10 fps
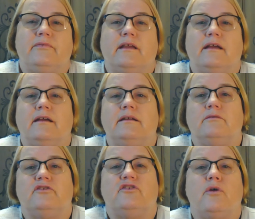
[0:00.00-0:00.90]
And it
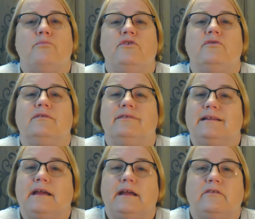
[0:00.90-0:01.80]
was so beautifully
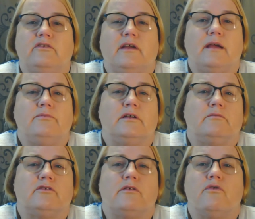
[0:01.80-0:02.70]
landscaped, and it
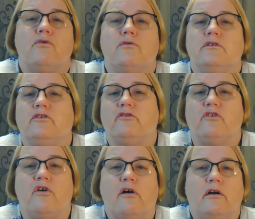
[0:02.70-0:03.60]
was a gorgeous
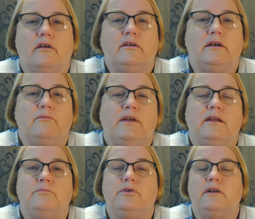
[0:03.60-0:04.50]
garden we
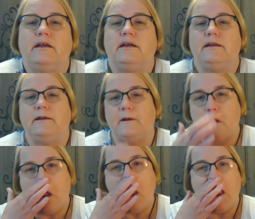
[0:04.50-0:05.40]
had put in, and
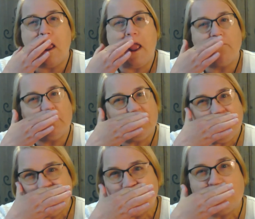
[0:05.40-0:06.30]

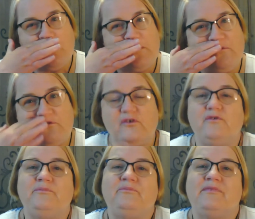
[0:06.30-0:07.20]
everything was wonderful.